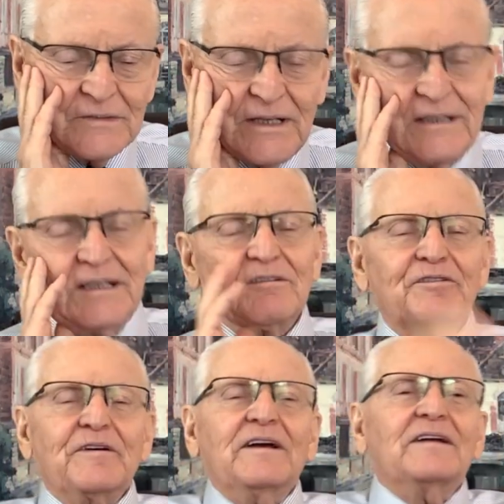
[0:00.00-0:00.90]
And I'll never
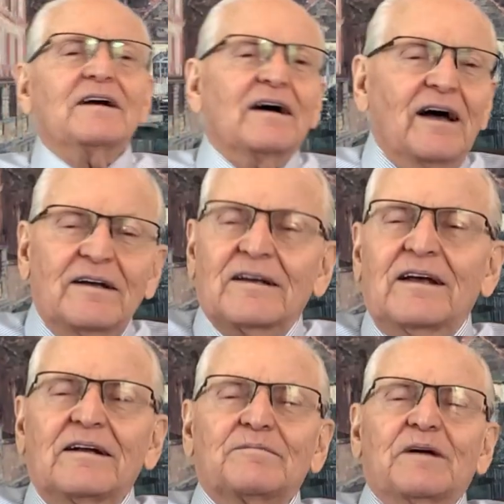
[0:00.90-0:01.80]
forget it. I had to
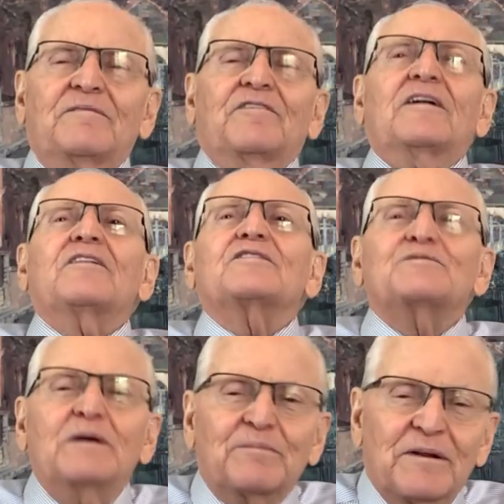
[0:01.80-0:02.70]
get up in front of those
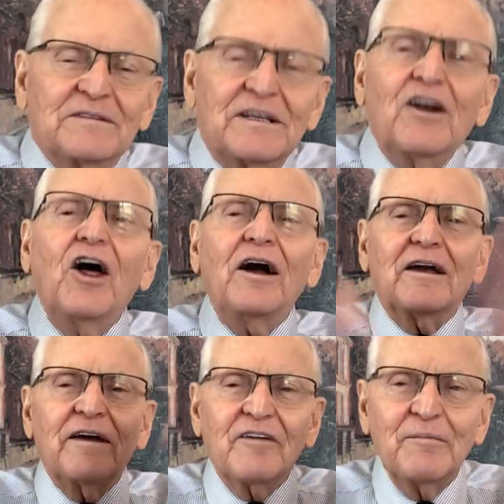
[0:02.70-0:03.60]
people and say,
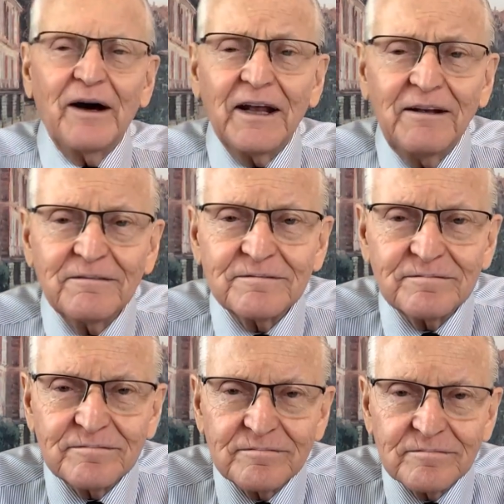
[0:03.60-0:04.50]
look, everybody,
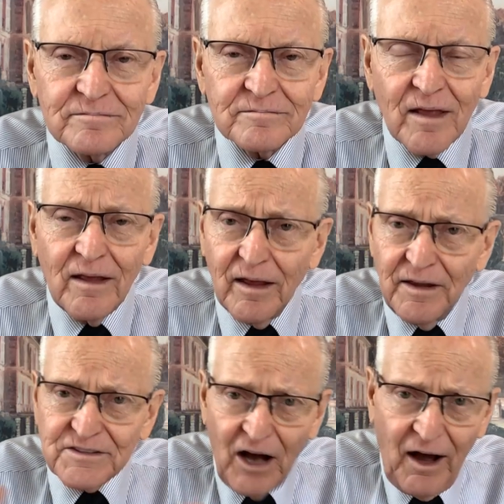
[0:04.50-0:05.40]

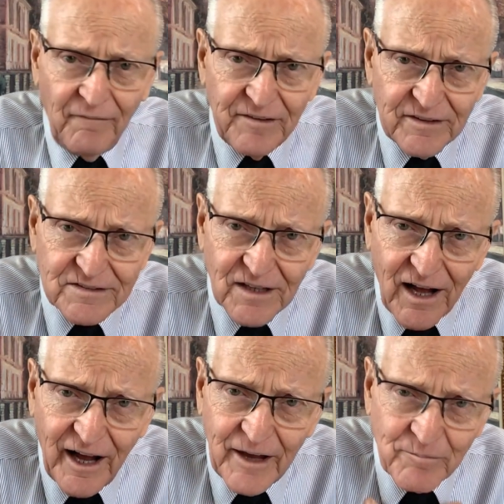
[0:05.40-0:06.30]
it's obvious that
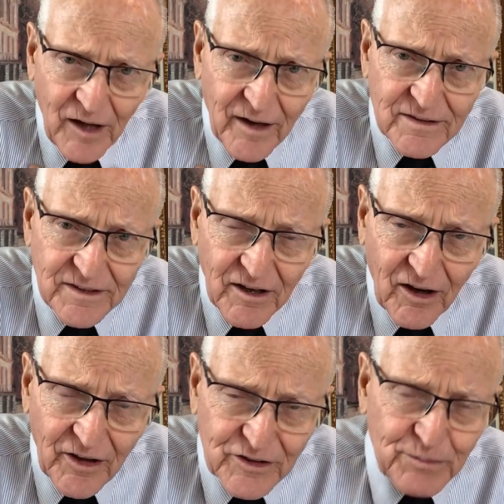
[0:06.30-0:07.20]
I am not T.L.
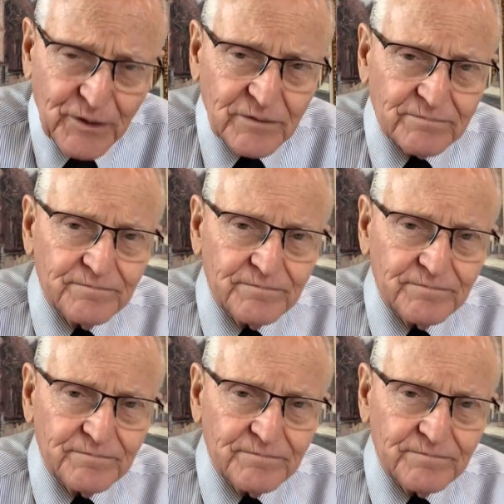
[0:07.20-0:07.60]
Osborne.